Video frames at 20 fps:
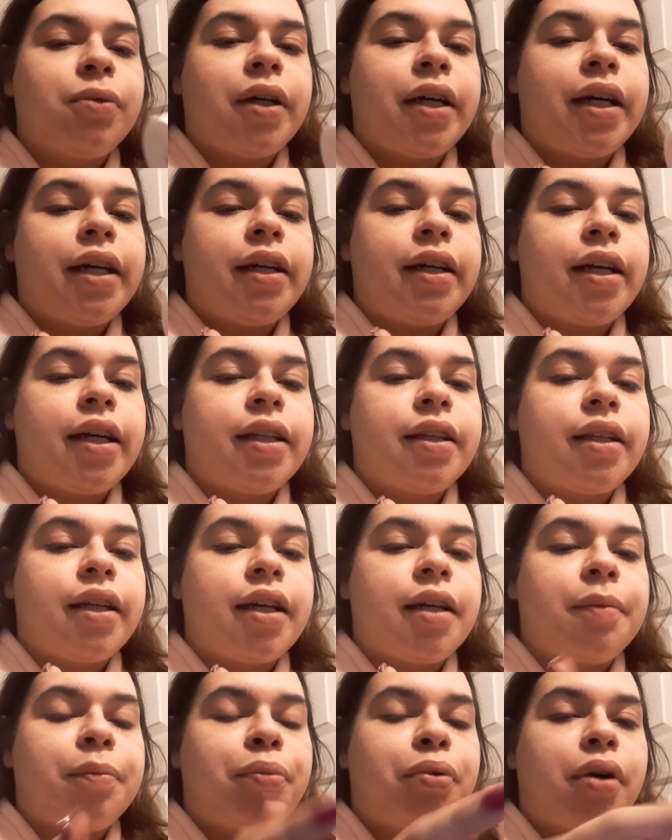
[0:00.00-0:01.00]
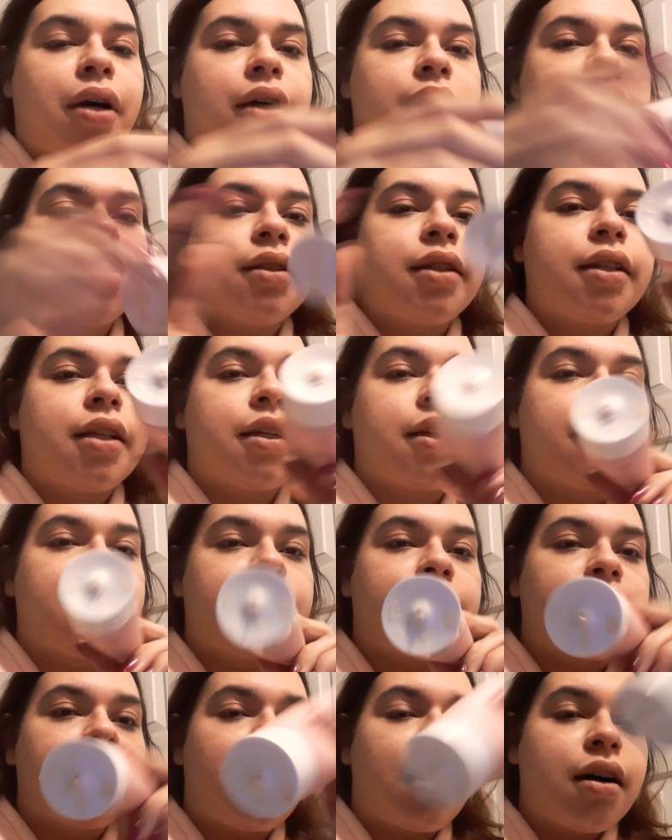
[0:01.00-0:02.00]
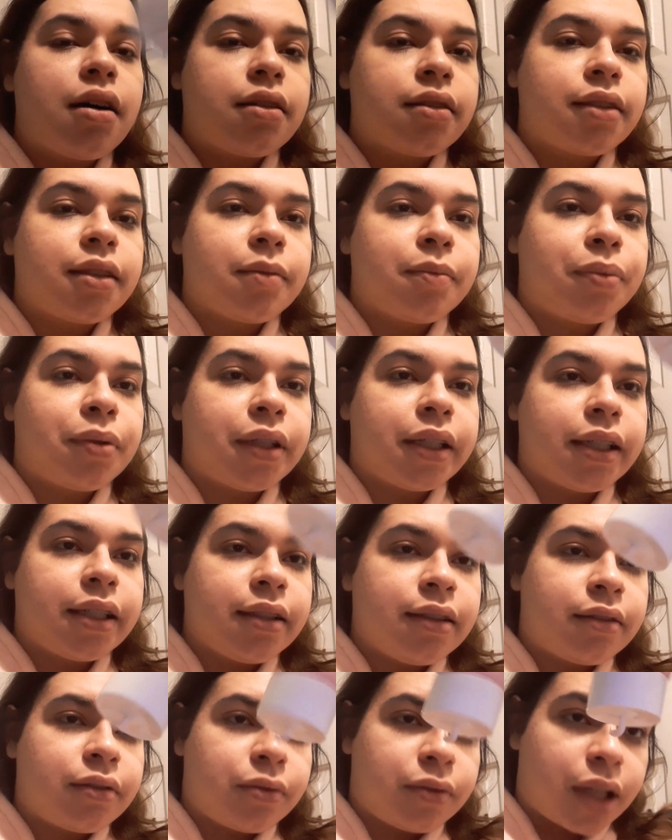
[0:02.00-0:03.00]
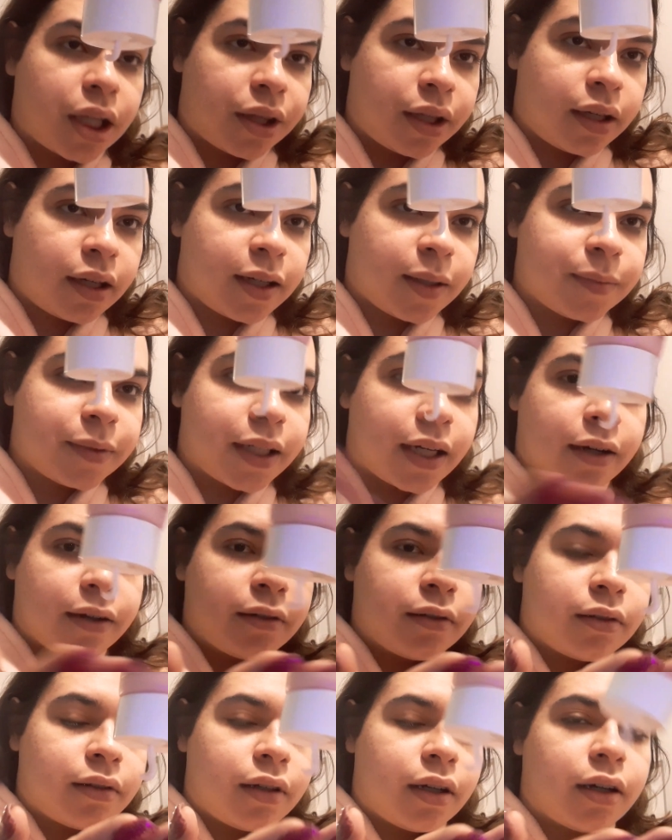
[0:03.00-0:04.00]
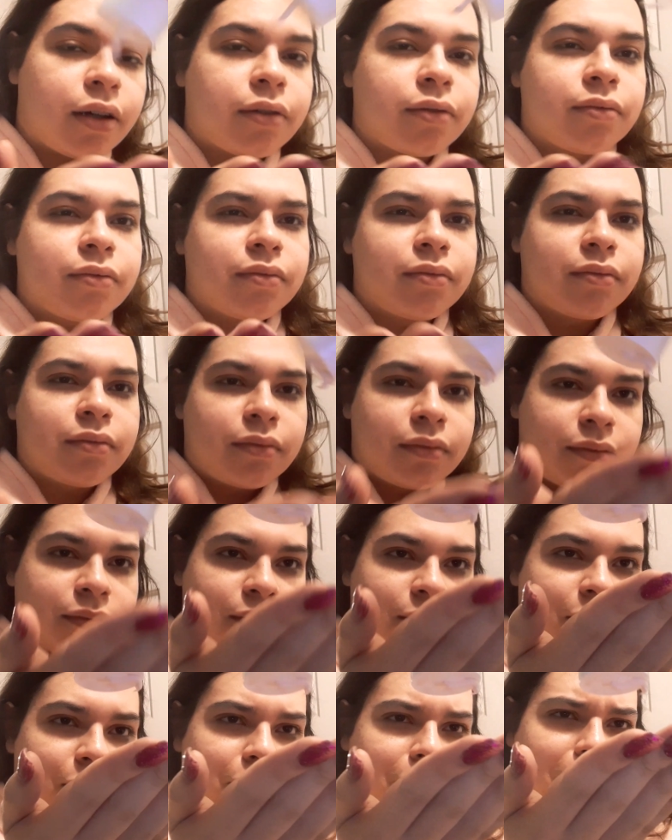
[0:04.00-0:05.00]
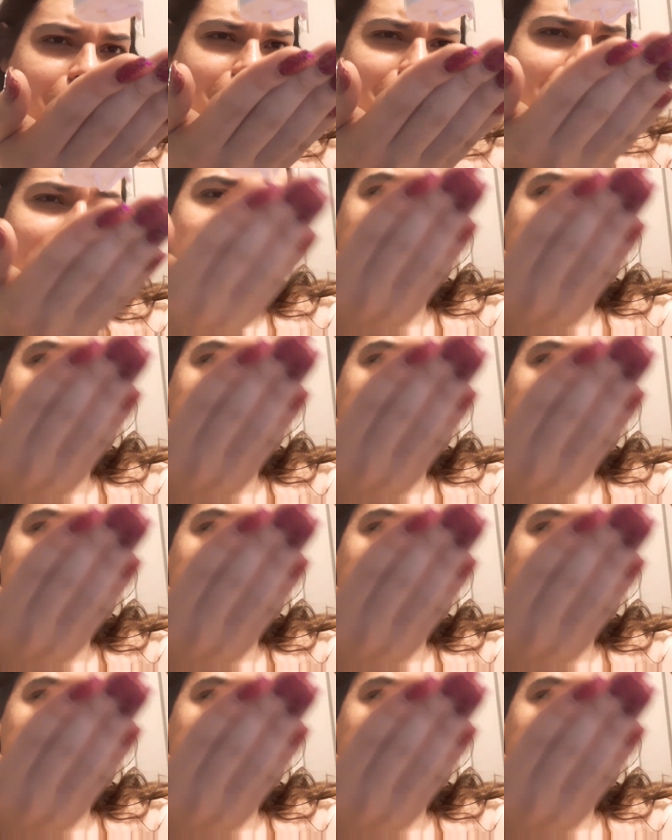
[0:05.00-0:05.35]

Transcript: way and then it locks in place so nothing comes out. Oh, okay.